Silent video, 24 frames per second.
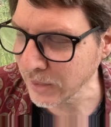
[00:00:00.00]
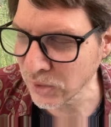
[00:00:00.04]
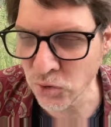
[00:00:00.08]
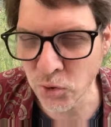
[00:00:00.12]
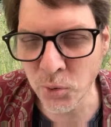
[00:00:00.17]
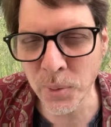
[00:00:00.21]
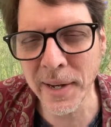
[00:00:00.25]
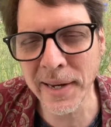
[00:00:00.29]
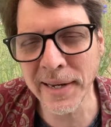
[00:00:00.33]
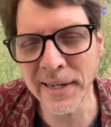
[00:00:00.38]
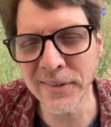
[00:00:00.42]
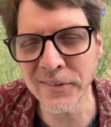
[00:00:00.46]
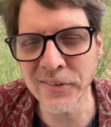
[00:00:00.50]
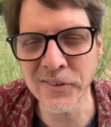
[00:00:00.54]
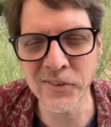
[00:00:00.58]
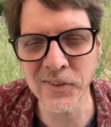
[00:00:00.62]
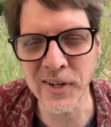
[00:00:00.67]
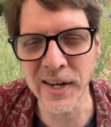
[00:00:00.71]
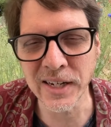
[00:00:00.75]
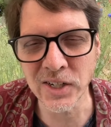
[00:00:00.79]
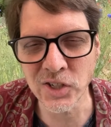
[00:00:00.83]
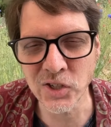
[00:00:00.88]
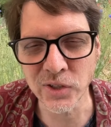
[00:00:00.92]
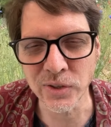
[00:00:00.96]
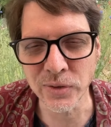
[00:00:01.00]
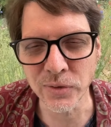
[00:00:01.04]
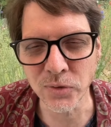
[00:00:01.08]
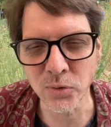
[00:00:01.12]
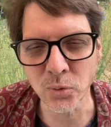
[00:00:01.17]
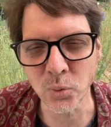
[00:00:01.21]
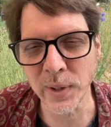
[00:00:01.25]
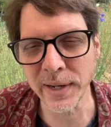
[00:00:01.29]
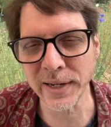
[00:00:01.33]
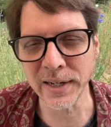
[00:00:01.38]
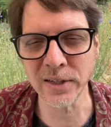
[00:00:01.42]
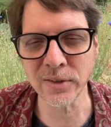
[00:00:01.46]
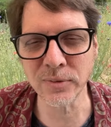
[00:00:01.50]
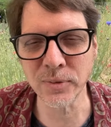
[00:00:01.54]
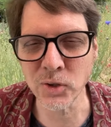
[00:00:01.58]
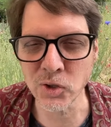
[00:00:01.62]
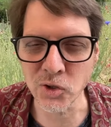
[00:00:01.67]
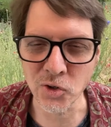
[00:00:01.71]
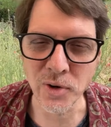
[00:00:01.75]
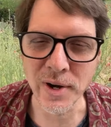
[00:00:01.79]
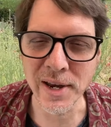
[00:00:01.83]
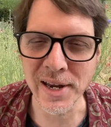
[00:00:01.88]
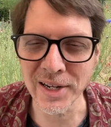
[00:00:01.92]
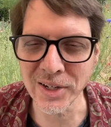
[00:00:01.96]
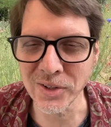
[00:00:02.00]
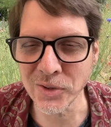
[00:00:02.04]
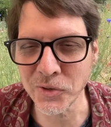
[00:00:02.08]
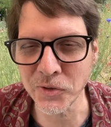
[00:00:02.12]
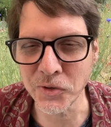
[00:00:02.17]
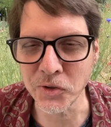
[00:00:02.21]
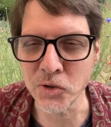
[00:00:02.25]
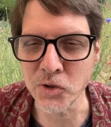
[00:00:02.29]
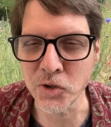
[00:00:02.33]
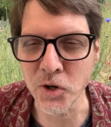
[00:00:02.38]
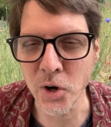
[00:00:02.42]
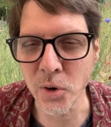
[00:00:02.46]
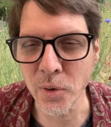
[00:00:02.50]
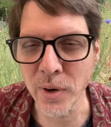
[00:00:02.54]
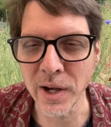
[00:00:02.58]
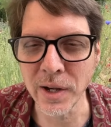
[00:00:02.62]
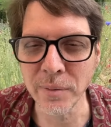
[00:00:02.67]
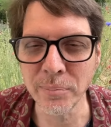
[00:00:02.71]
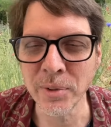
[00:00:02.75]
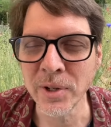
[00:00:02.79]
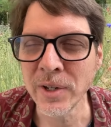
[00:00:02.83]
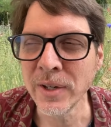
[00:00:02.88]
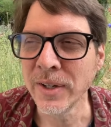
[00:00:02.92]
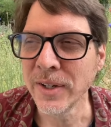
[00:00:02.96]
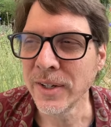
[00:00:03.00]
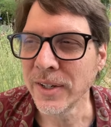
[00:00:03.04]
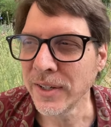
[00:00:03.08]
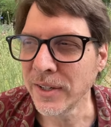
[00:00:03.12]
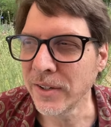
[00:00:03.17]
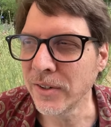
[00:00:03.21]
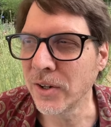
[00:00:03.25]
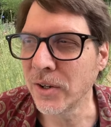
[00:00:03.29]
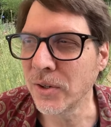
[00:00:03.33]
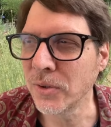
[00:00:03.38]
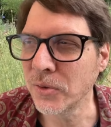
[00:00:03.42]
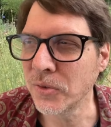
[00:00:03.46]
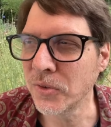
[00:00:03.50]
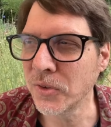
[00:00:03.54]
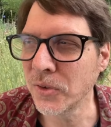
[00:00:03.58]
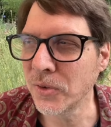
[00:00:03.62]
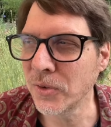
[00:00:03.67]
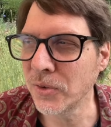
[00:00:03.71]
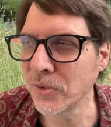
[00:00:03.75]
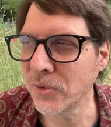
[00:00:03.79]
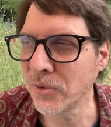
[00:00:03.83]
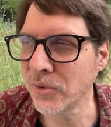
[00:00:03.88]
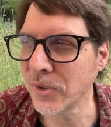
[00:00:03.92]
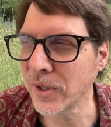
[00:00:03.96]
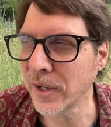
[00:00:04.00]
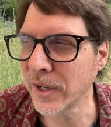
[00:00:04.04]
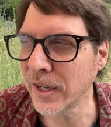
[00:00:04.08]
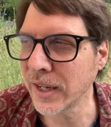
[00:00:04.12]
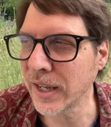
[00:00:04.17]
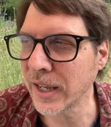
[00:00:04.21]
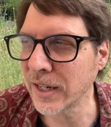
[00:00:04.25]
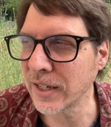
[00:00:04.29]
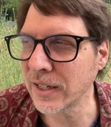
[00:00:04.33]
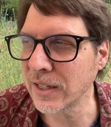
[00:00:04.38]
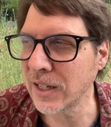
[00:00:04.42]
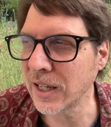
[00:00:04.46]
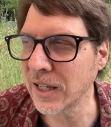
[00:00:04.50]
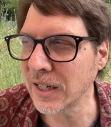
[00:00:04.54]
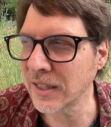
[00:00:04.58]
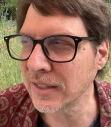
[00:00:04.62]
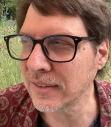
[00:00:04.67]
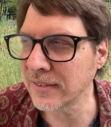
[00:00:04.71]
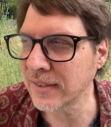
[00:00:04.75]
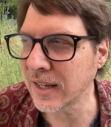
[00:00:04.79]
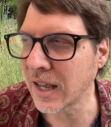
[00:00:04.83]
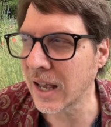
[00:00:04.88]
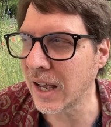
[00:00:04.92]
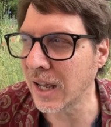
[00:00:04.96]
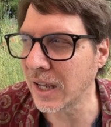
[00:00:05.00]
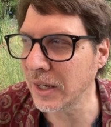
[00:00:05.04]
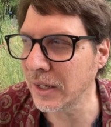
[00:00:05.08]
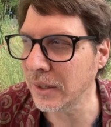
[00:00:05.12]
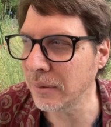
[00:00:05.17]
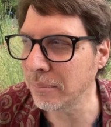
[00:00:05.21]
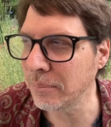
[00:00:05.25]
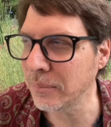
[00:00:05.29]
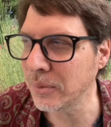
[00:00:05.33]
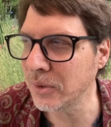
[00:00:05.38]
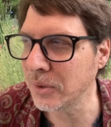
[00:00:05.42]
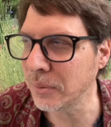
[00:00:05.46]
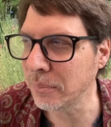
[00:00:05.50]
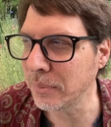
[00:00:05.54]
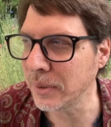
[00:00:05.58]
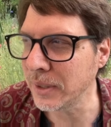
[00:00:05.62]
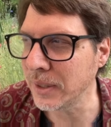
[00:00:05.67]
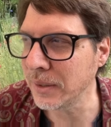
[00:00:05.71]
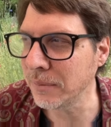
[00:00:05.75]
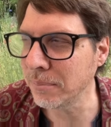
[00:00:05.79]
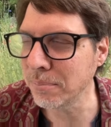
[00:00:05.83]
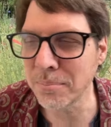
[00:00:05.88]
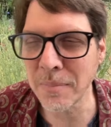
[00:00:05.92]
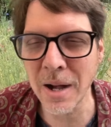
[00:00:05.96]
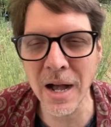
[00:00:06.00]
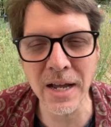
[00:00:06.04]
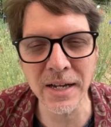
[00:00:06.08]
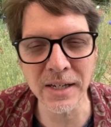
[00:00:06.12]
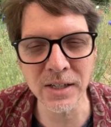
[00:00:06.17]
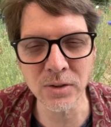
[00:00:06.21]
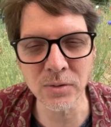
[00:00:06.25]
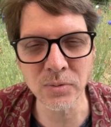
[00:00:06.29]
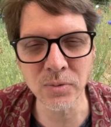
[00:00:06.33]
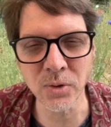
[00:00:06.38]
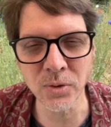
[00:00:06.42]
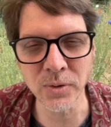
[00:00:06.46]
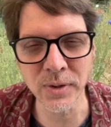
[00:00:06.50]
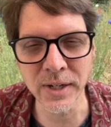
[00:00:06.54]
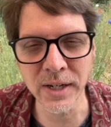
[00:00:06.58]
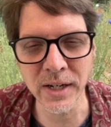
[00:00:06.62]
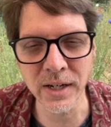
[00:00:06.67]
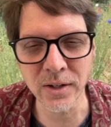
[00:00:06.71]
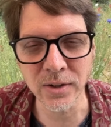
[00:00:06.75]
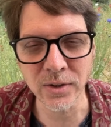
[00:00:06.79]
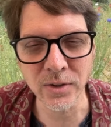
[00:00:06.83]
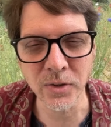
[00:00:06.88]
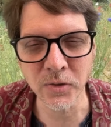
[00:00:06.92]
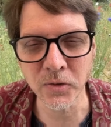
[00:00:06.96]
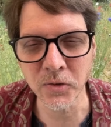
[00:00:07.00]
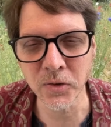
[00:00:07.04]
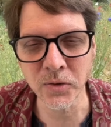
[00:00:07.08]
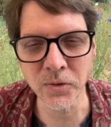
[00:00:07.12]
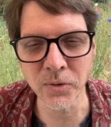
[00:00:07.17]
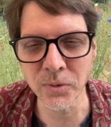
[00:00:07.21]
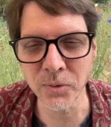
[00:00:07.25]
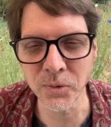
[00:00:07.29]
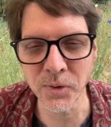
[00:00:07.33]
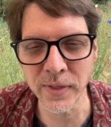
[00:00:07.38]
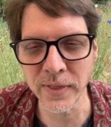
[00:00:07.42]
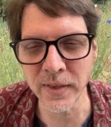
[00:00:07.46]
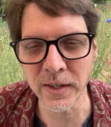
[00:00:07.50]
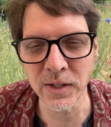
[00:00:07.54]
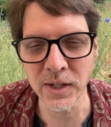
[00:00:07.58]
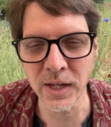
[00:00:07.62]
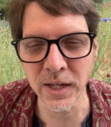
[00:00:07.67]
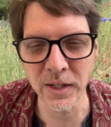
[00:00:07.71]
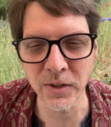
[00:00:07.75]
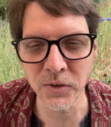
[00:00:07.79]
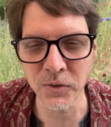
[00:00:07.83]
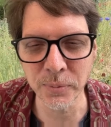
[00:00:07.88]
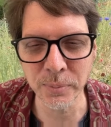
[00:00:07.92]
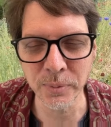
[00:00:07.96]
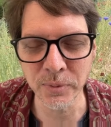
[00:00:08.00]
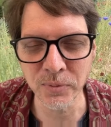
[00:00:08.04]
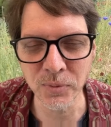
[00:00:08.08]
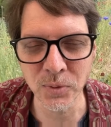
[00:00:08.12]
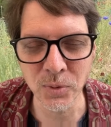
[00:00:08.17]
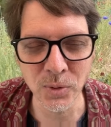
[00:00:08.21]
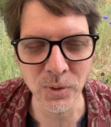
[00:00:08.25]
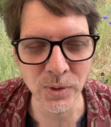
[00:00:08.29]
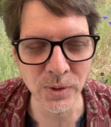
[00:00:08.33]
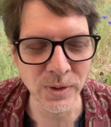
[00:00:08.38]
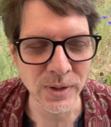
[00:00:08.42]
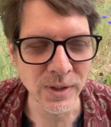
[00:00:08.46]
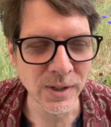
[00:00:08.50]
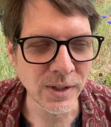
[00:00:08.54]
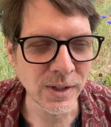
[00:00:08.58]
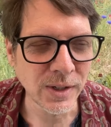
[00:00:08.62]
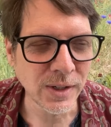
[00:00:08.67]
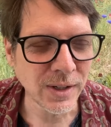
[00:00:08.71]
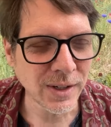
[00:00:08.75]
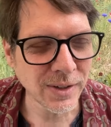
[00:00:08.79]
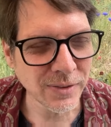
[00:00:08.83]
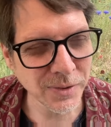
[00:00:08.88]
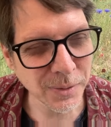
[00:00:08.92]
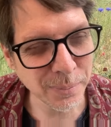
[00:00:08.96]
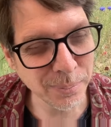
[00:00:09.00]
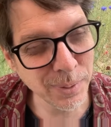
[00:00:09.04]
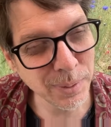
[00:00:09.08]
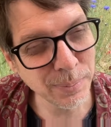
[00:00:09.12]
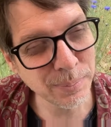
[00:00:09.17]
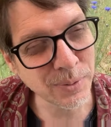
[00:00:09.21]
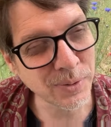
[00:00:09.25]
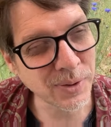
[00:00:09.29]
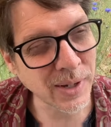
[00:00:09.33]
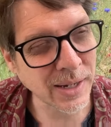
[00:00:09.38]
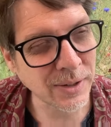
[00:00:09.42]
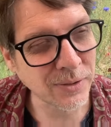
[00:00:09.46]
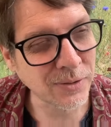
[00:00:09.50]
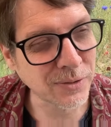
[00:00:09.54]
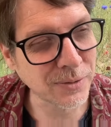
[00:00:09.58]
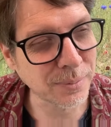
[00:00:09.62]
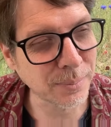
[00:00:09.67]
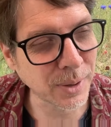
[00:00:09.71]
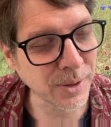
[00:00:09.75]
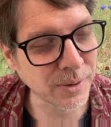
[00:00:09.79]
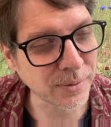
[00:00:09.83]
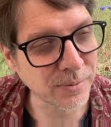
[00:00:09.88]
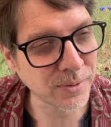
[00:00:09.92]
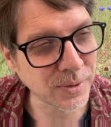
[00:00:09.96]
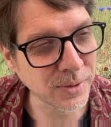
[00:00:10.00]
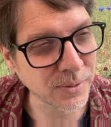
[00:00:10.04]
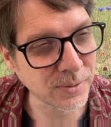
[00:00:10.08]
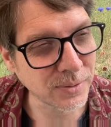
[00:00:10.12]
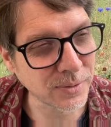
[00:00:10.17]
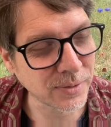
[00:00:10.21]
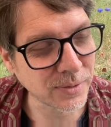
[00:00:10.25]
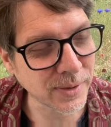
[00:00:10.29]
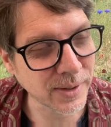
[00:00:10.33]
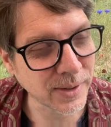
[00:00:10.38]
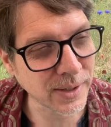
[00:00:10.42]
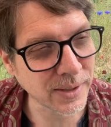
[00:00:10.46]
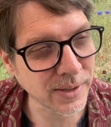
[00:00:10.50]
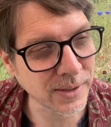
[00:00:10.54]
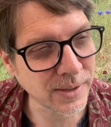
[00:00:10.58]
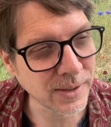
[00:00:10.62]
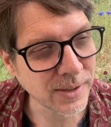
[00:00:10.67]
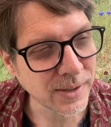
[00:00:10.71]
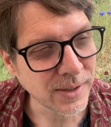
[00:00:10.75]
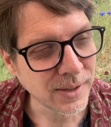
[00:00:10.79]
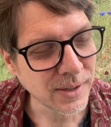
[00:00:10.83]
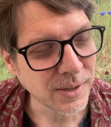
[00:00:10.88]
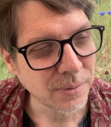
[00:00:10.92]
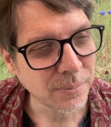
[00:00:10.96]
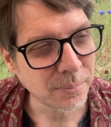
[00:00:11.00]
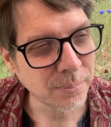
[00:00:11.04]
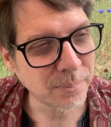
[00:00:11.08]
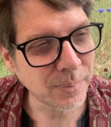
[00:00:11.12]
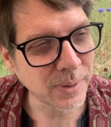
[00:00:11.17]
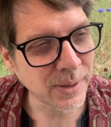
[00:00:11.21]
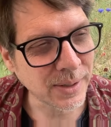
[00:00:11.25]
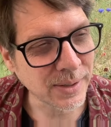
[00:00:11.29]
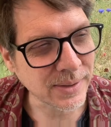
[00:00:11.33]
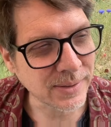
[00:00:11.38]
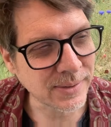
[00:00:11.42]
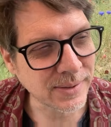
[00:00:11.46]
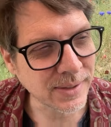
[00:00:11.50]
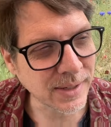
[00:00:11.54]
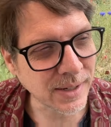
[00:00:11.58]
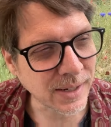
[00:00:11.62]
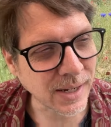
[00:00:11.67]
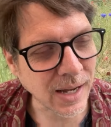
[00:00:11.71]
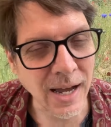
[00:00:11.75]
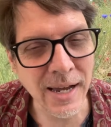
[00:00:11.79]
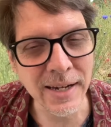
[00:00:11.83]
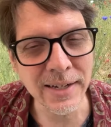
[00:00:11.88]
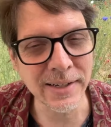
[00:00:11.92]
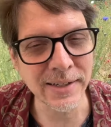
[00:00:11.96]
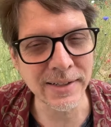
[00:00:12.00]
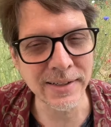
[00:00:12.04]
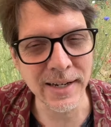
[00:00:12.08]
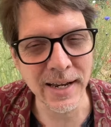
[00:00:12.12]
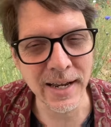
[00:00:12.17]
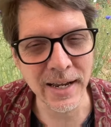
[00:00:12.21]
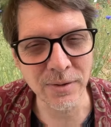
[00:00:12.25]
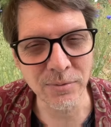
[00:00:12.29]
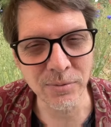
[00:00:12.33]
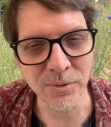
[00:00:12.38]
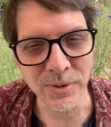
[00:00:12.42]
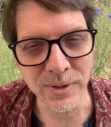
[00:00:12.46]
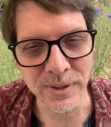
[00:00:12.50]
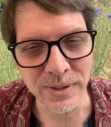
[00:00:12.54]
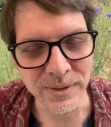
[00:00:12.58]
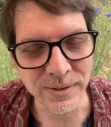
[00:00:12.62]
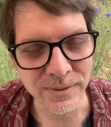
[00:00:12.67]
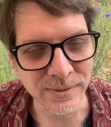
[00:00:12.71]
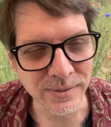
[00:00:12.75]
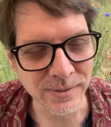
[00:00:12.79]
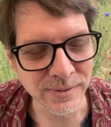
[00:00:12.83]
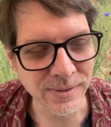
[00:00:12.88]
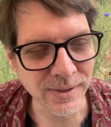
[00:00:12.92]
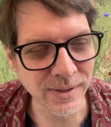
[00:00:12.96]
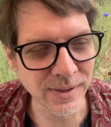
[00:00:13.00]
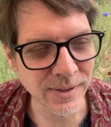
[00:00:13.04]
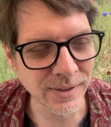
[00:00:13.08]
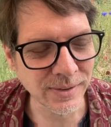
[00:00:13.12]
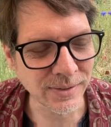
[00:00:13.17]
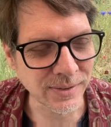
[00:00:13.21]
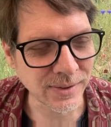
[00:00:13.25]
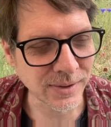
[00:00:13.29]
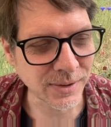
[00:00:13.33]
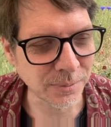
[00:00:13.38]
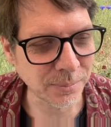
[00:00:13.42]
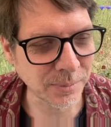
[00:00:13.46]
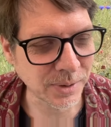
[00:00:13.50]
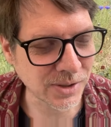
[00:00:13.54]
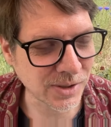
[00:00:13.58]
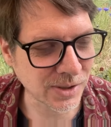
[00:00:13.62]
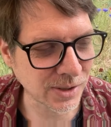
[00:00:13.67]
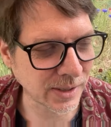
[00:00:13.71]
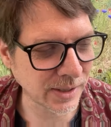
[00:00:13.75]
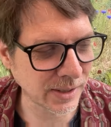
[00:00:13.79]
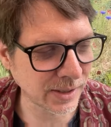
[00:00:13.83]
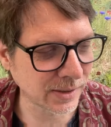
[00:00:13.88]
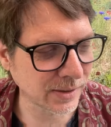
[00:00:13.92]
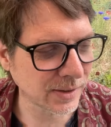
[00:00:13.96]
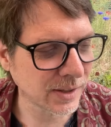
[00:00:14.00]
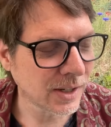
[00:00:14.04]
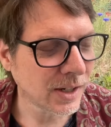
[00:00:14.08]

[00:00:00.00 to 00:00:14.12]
train stations, waiting for trains to show up, you know, so I had a lot of time to be mindful there, because this was in the days before, some people had smartphones then, but I didn't have one until much later.